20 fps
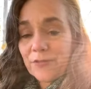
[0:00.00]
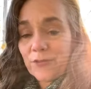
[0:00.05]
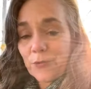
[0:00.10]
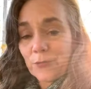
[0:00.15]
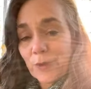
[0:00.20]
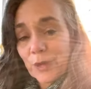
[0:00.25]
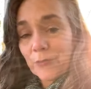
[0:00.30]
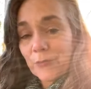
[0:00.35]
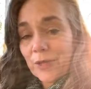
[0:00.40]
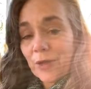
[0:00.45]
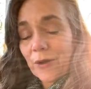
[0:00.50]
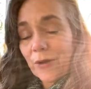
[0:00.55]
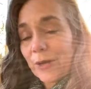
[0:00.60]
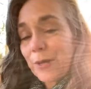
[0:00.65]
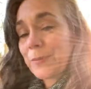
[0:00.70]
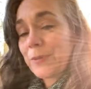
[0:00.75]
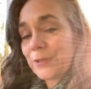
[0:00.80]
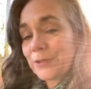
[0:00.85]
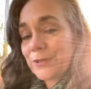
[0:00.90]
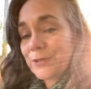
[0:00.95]
when we are
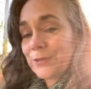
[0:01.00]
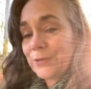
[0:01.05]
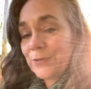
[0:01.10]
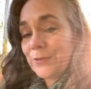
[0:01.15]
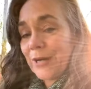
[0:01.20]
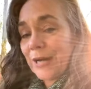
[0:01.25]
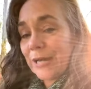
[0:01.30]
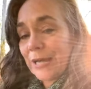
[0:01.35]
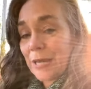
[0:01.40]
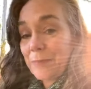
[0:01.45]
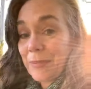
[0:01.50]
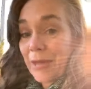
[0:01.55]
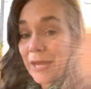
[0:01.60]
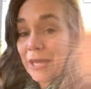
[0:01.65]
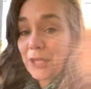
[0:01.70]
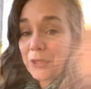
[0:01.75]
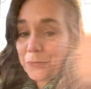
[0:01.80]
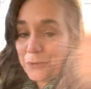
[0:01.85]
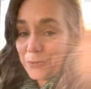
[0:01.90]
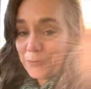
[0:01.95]
able to get
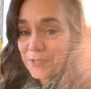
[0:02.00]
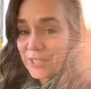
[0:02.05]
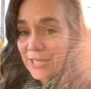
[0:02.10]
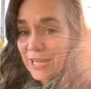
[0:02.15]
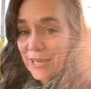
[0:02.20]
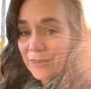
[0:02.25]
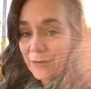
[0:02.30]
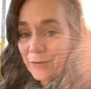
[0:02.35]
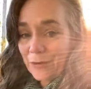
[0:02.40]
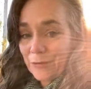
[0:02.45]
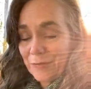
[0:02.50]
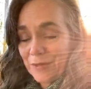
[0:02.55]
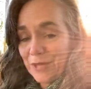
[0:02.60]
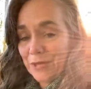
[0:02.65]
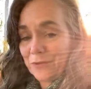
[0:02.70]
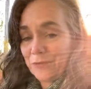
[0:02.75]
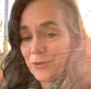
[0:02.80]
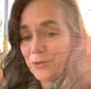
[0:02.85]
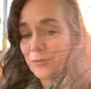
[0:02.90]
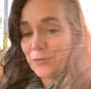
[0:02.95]
back in a room together and be
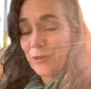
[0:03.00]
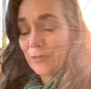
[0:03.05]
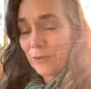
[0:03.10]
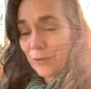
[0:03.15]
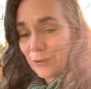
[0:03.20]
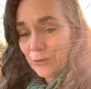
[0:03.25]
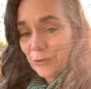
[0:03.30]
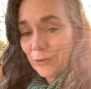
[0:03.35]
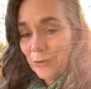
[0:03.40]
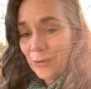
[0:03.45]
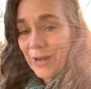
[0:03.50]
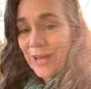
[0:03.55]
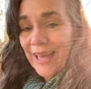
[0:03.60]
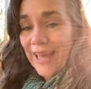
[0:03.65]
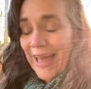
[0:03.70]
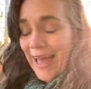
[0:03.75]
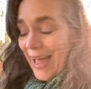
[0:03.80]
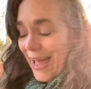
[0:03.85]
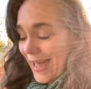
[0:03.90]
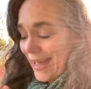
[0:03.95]
in a room with you
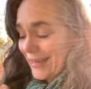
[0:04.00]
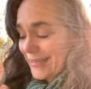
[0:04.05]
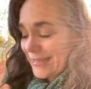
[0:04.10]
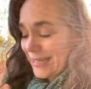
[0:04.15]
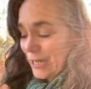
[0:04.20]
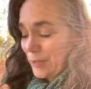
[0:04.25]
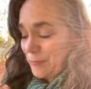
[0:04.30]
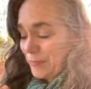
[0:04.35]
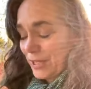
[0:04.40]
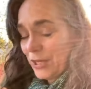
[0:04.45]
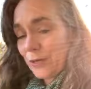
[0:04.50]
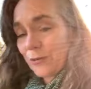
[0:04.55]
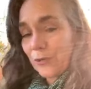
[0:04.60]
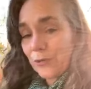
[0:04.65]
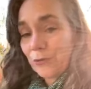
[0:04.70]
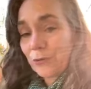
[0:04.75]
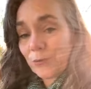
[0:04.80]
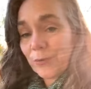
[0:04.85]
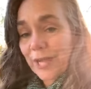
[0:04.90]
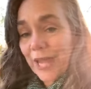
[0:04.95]
and hear
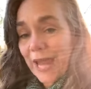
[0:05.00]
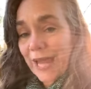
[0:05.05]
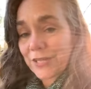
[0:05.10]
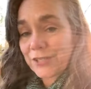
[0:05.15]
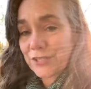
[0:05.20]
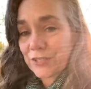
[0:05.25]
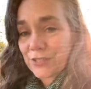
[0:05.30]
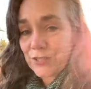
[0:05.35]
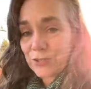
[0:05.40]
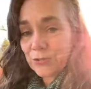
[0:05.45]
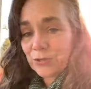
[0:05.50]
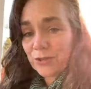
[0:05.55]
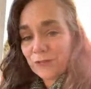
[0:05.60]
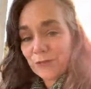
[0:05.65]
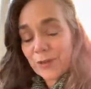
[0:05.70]
your reactions to it?